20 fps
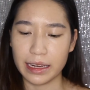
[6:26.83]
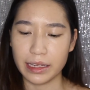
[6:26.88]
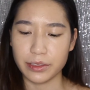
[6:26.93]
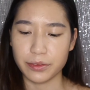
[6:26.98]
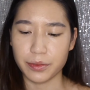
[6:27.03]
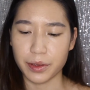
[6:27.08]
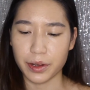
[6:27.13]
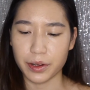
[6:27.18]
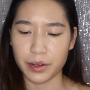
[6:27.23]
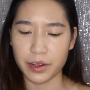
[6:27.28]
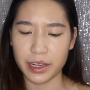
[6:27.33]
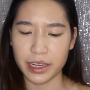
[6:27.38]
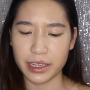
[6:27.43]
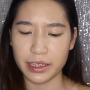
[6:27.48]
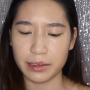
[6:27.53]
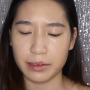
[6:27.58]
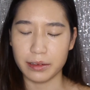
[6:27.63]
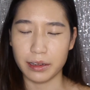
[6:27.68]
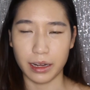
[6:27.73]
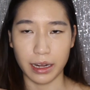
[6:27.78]
it's
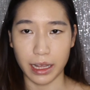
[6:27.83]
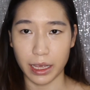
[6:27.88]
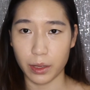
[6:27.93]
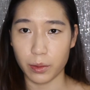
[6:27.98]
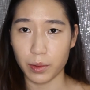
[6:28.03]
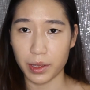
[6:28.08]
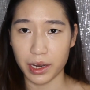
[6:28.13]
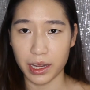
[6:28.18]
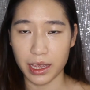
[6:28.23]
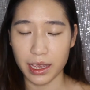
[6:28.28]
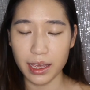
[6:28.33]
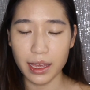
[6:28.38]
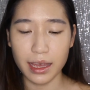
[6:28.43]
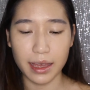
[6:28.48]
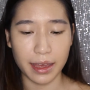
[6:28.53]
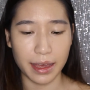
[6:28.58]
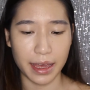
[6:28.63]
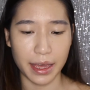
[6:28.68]
very liquidy,